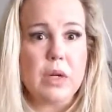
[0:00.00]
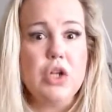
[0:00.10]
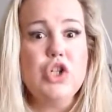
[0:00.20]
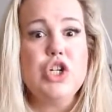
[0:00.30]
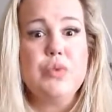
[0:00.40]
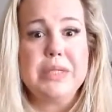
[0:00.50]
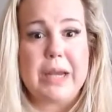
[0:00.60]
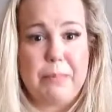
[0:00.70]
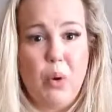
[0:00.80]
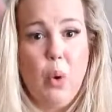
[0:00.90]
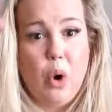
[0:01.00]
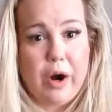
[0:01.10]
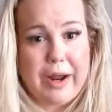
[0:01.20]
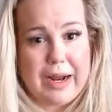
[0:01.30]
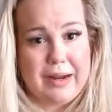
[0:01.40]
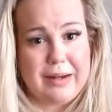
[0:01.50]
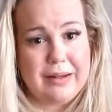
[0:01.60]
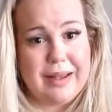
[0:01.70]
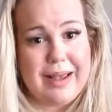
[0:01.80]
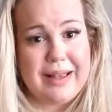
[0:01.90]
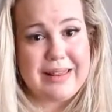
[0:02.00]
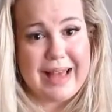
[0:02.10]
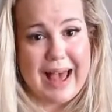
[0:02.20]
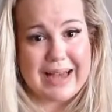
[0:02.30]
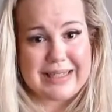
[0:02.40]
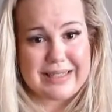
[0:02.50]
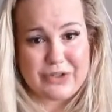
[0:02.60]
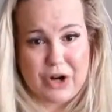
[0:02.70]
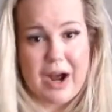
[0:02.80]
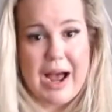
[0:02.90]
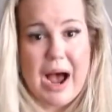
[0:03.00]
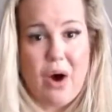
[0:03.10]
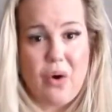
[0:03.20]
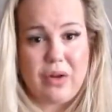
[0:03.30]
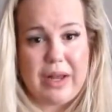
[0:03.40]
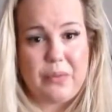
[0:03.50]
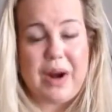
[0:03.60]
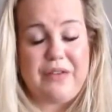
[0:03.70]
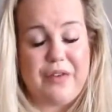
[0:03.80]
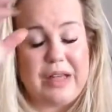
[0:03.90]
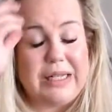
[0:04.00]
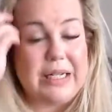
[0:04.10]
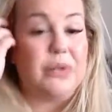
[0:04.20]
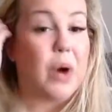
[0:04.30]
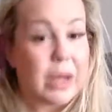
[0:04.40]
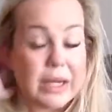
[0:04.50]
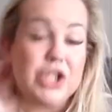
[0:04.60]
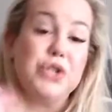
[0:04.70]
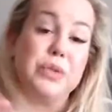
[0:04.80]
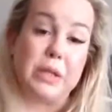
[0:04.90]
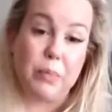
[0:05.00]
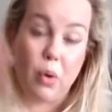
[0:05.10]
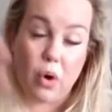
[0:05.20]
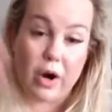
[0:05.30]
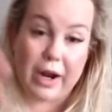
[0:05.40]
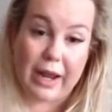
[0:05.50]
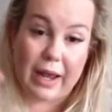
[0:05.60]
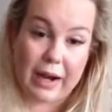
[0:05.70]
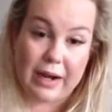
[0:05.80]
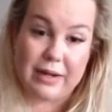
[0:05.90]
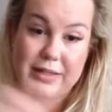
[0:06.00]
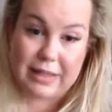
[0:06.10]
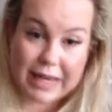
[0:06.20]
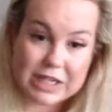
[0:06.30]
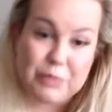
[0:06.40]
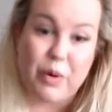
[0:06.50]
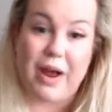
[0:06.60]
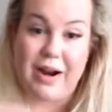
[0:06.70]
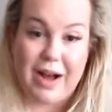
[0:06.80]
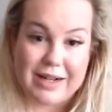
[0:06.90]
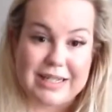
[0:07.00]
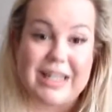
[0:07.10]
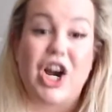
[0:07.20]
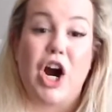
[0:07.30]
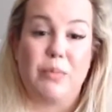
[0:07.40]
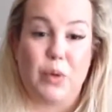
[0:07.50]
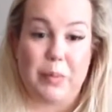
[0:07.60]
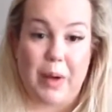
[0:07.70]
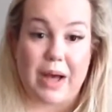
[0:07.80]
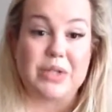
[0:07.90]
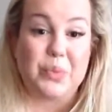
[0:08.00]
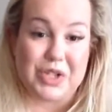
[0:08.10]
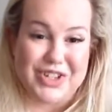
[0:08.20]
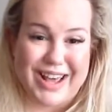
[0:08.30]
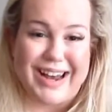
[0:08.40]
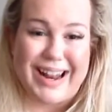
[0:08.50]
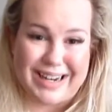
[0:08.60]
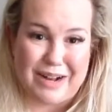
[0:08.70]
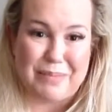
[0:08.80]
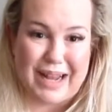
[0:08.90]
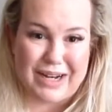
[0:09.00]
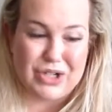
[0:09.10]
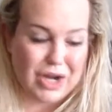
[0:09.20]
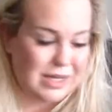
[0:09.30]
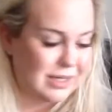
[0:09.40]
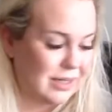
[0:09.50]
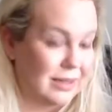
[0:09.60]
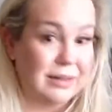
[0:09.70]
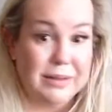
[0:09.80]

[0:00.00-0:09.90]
she was like pouring the extra out. Like when I finally did walk in, she was like pouring it to like spread onto the cardboard box, which then ended up getting tossed.